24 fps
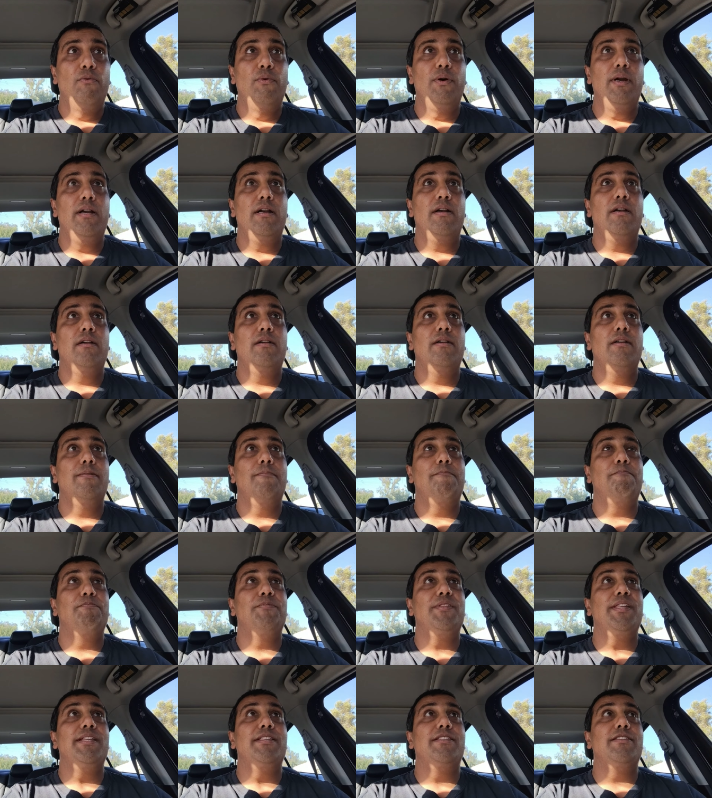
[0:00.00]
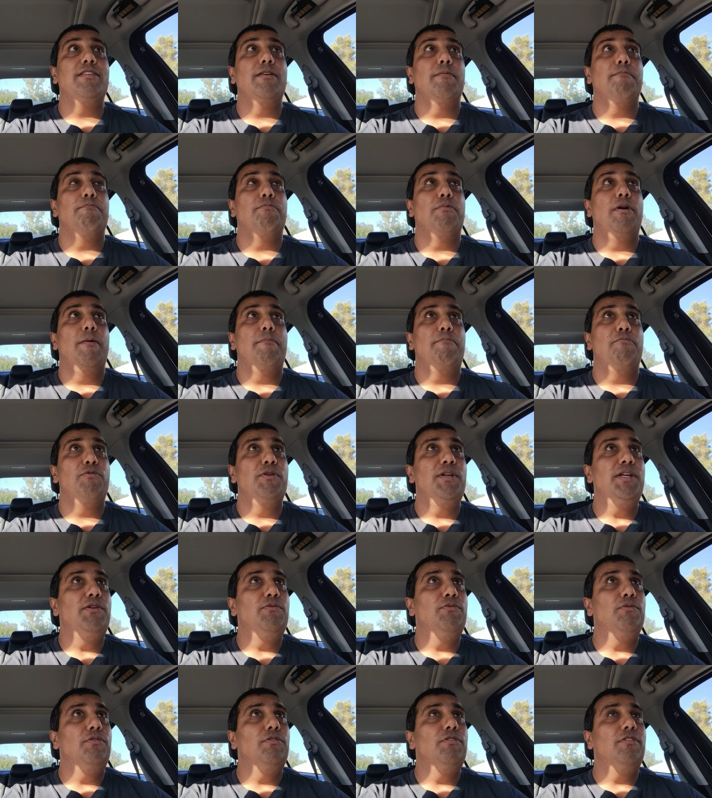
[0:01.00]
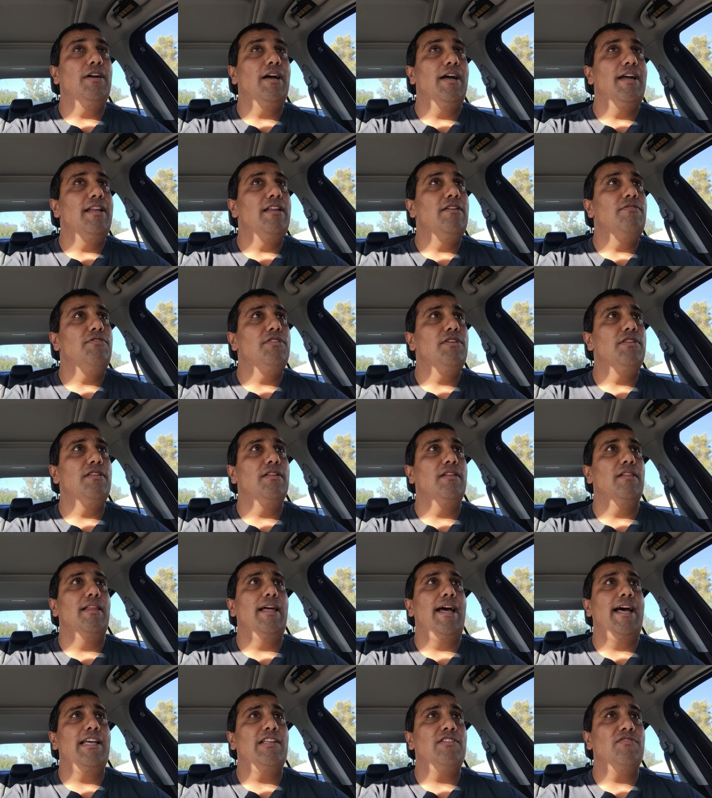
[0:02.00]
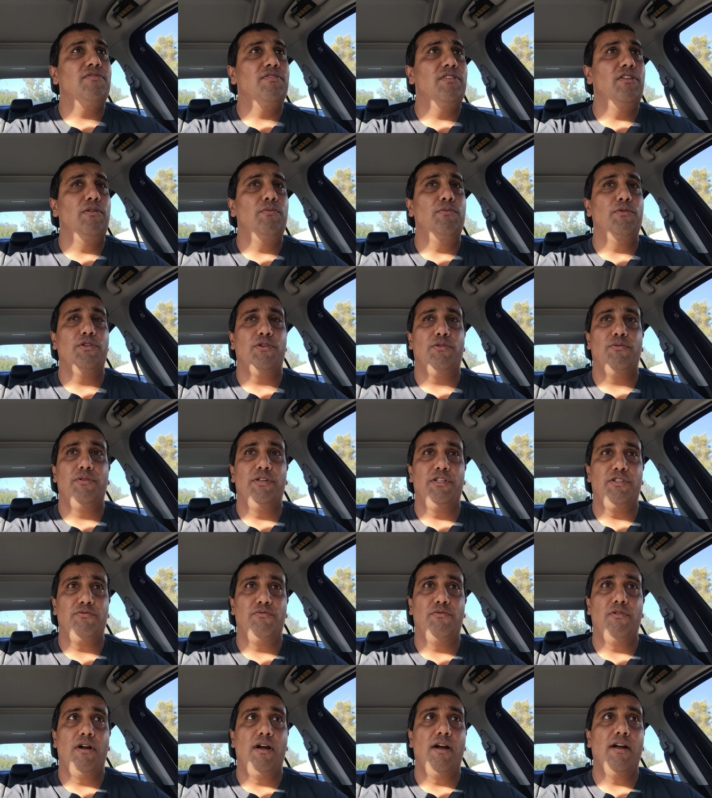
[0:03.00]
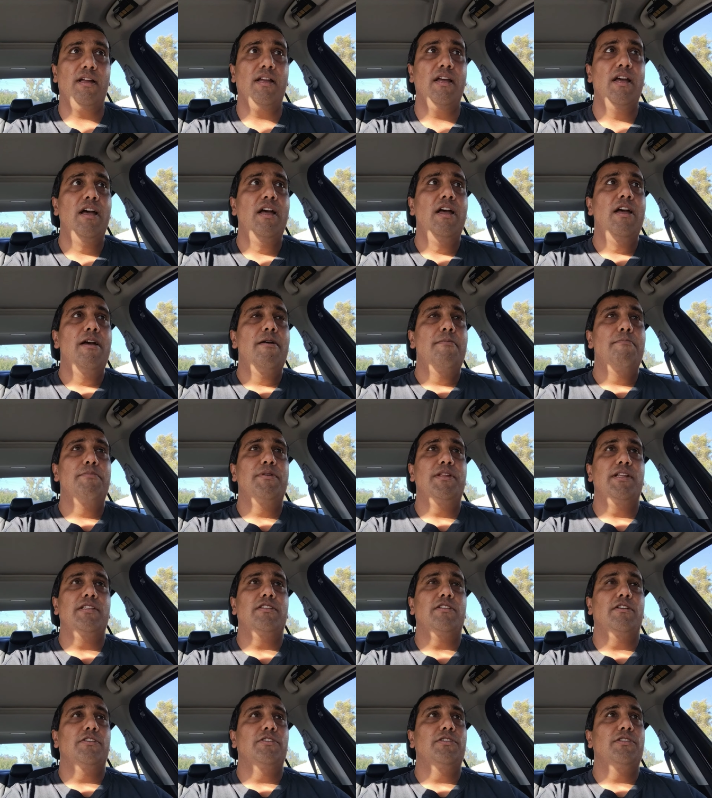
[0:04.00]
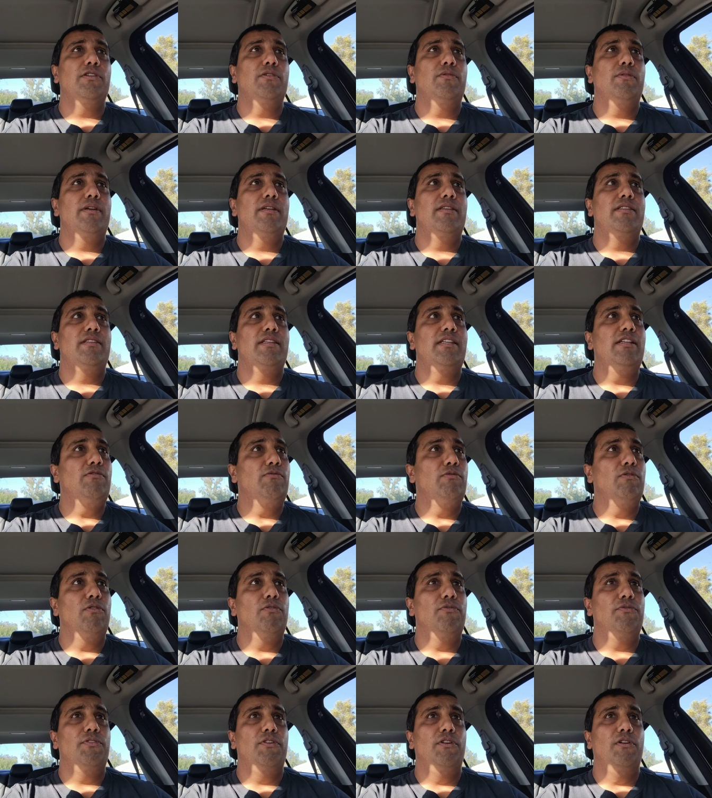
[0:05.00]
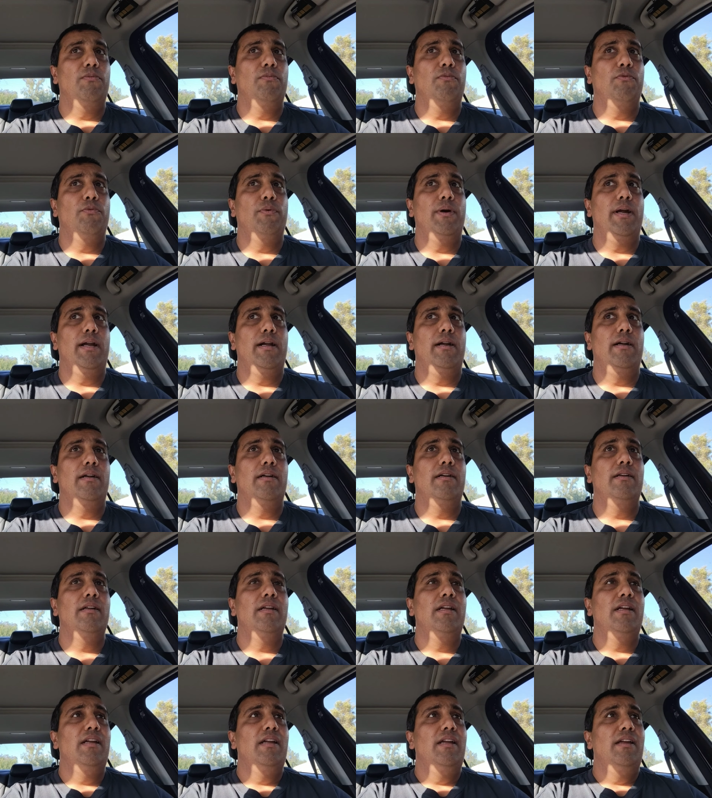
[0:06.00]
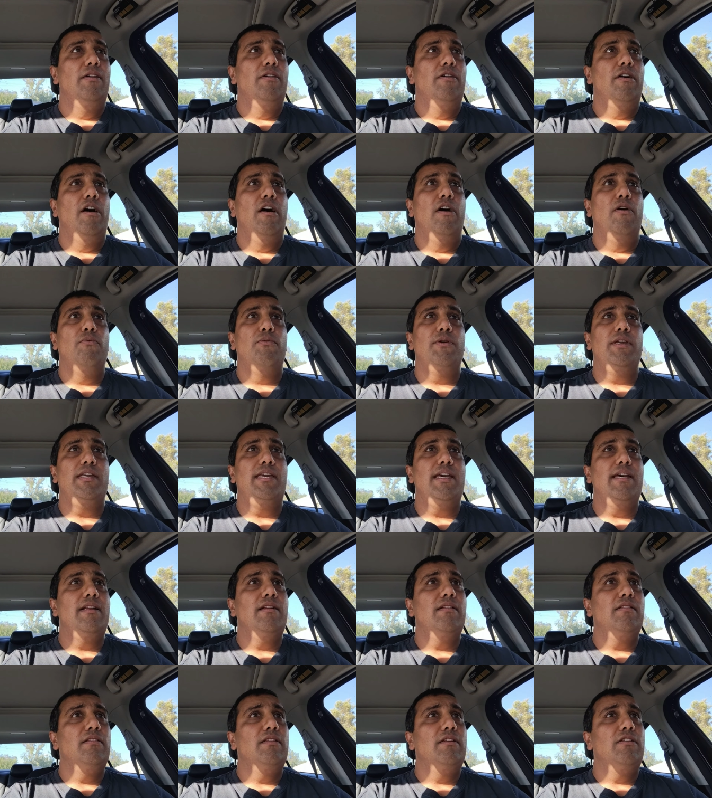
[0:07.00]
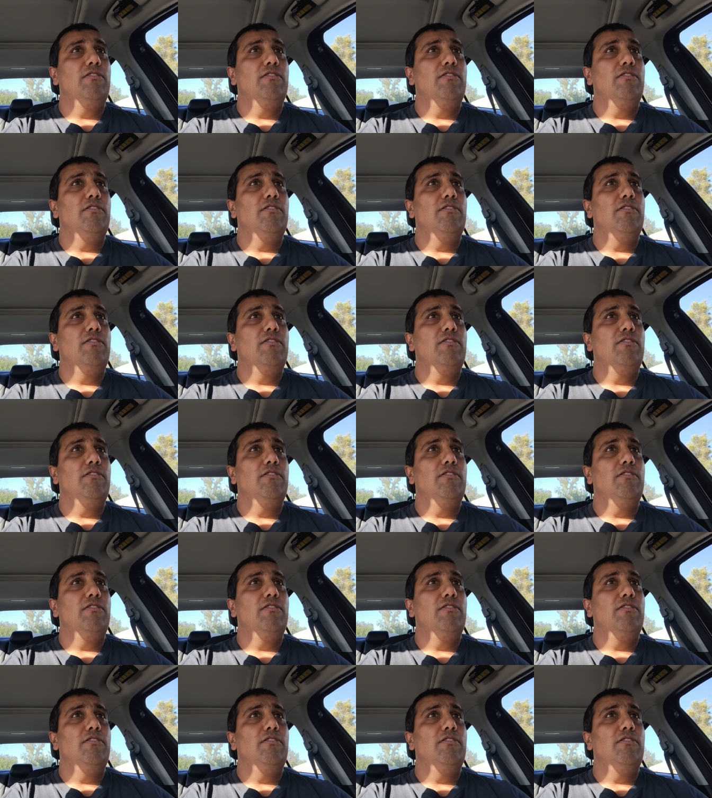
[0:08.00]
where it's the a prequel kind of to the last film with Chris Rock, but it's also a sequel film where uh, we get a